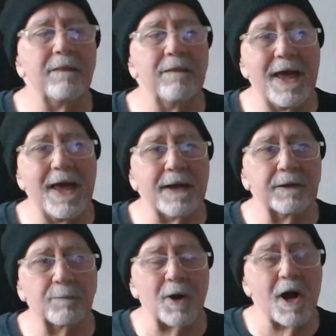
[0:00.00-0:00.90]
Then
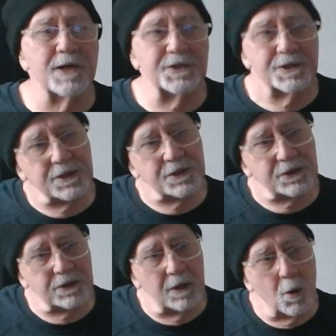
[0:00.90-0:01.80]
the process is
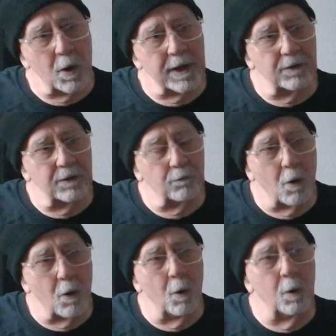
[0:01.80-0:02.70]
slowing the
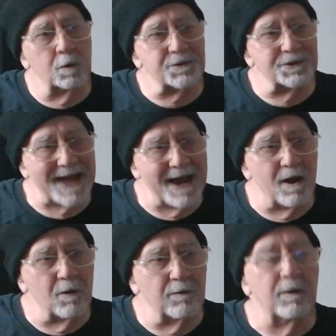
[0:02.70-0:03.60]
rolls
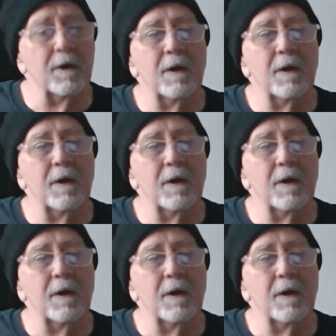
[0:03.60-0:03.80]
down.